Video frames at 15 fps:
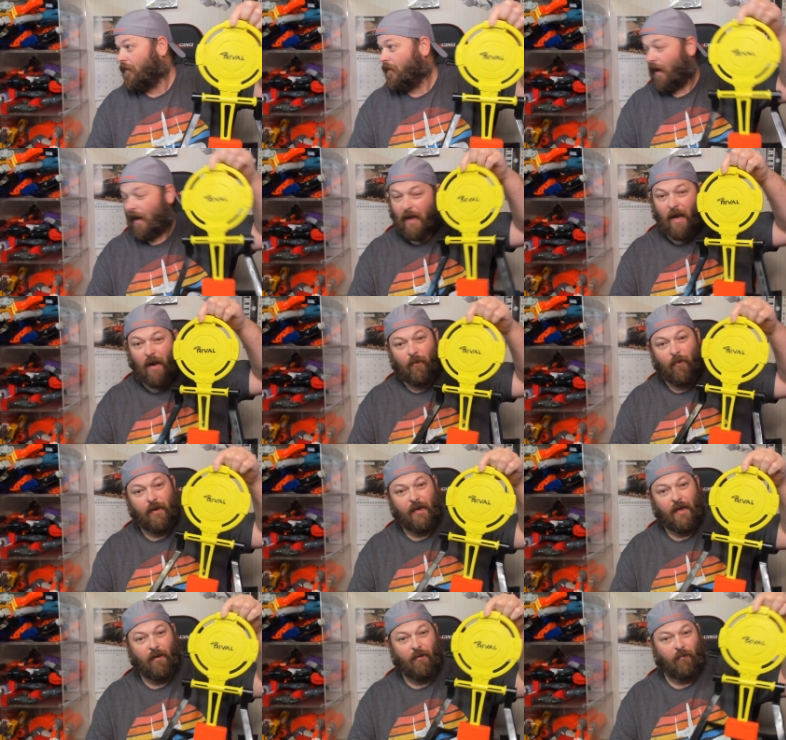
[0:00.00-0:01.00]
I got one
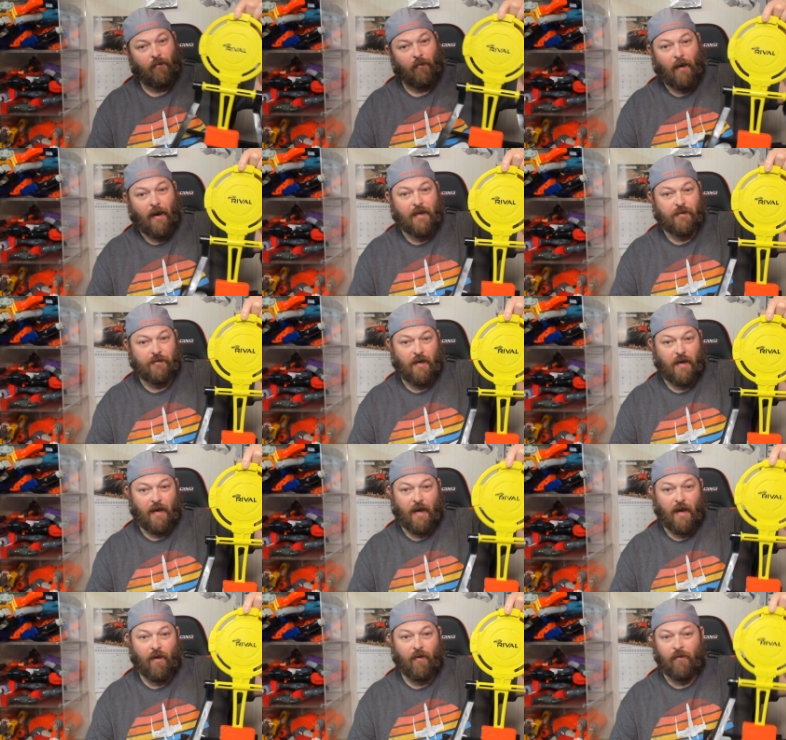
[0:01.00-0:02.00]
down on the range right
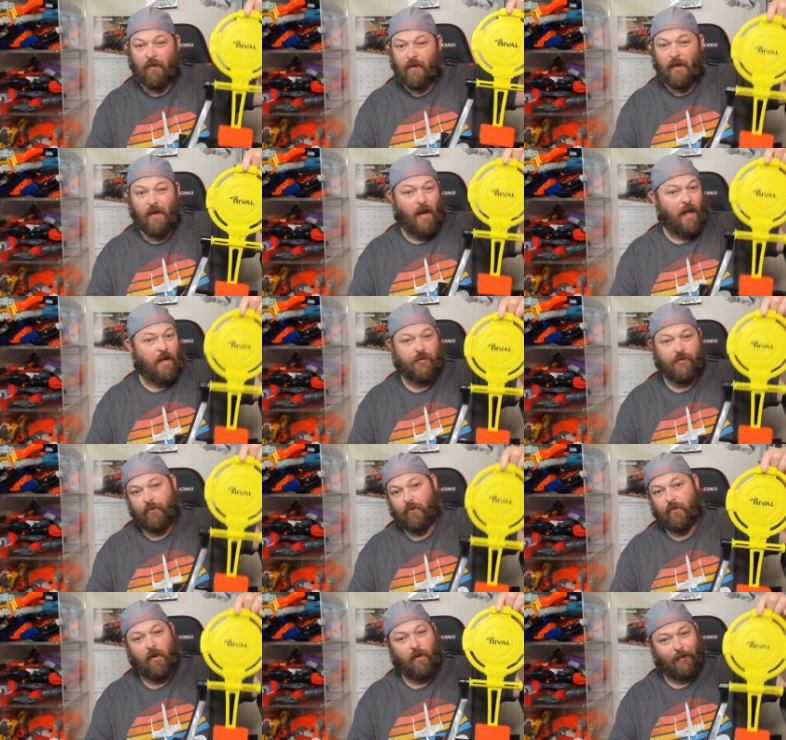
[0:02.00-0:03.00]
now. And I
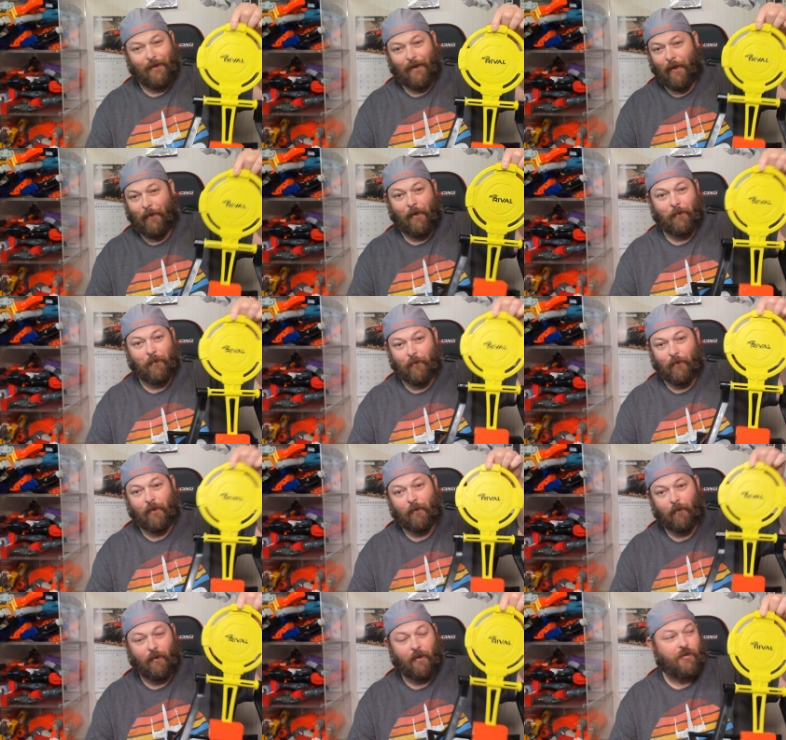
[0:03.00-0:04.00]
shoot it all the time. I
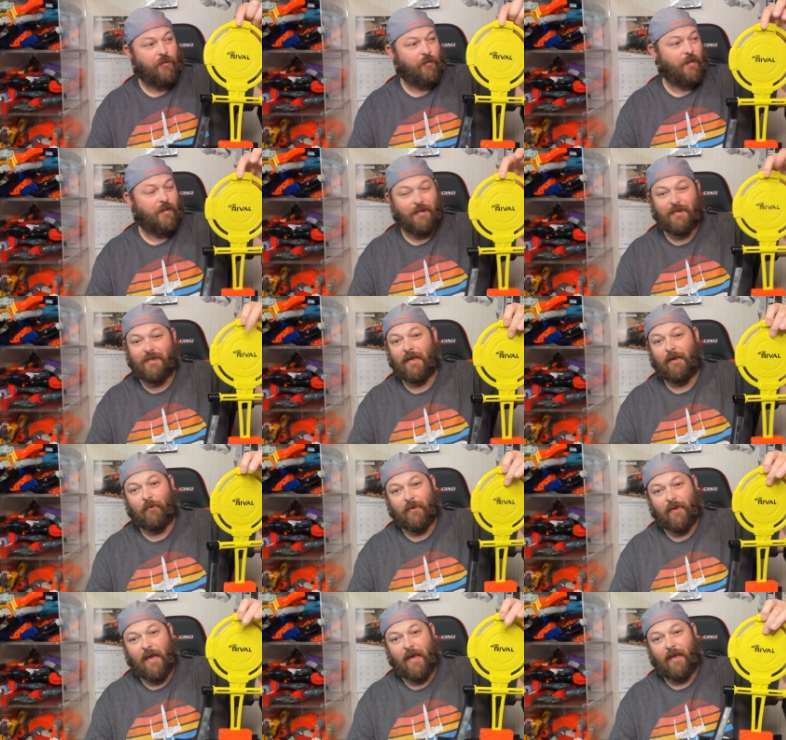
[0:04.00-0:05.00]
really, really enjoy it. This thing will
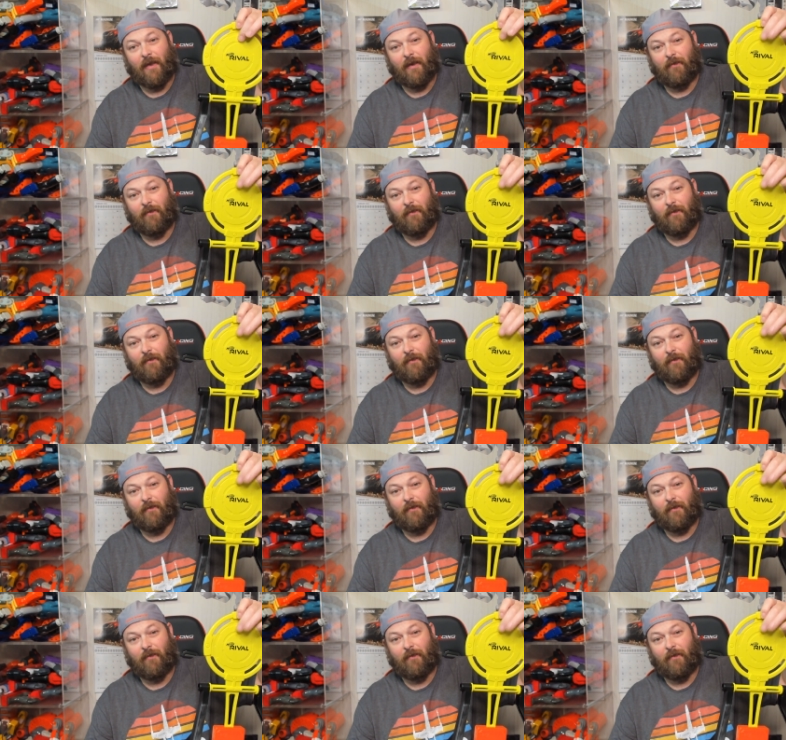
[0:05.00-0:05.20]
take